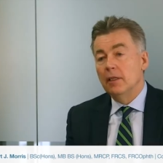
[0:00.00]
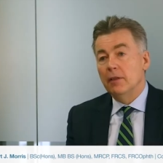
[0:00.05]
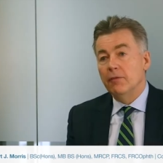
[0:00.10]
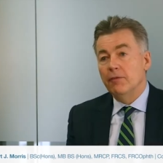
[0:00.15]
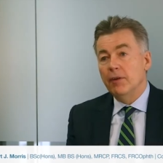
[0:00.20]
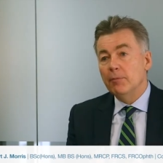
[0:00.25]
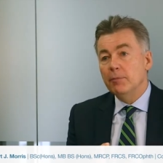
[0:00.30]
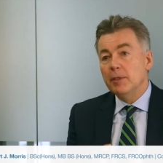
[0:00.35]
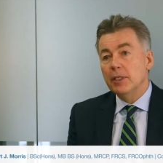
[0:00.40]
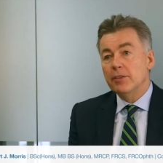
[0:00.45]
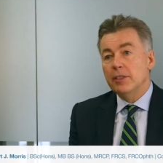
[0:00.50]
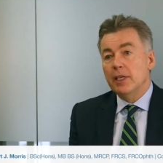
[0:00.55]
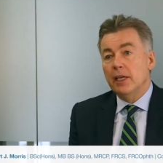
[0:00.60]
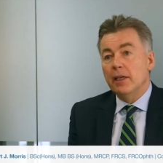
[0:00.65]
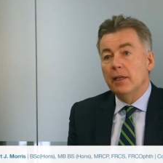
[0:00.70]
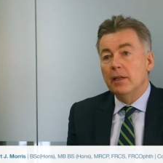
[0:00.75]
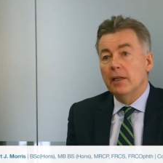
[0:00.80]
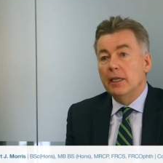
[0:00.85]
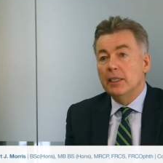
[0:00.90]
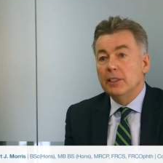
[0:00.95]
The
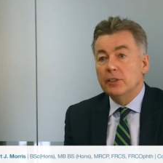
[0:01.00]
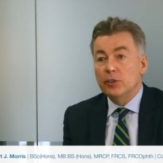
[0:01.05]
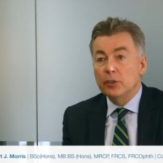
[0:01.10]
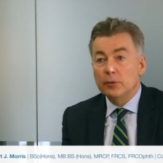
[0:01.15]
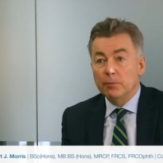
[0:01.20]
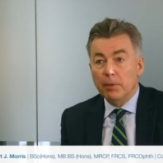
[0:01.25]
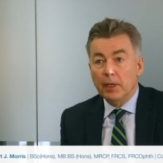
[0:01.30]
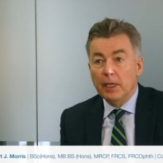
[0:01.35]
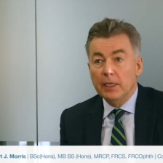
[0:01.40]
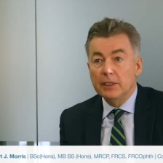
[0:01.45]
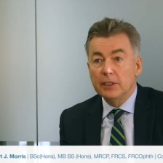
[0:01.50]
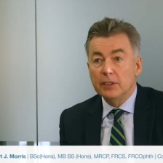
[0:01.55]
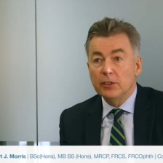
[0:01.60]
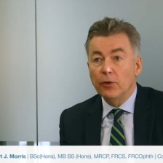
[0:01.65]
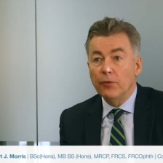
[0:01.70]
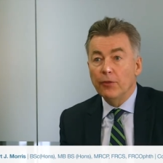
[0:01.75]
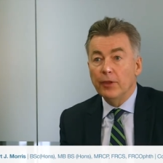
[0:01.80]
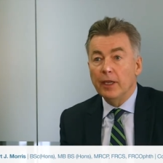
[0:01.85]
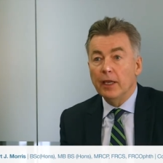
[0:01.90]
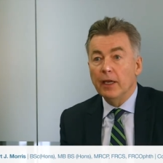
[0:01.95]
femtosecond laser is placed
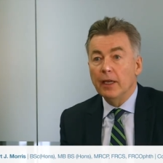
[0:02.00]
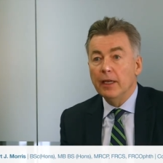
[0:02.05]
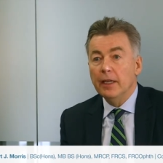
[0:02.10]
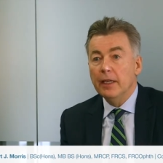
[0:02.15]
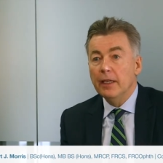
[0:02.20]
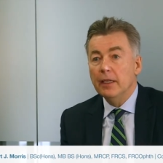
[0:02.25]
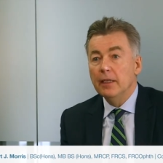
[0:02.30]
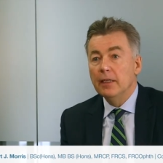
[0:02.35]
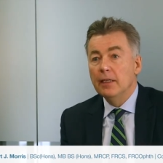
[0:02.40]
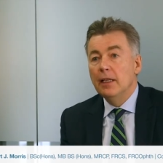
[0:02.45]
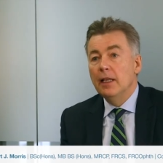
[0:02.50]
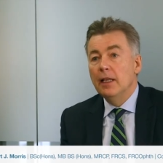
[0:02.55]
on the eye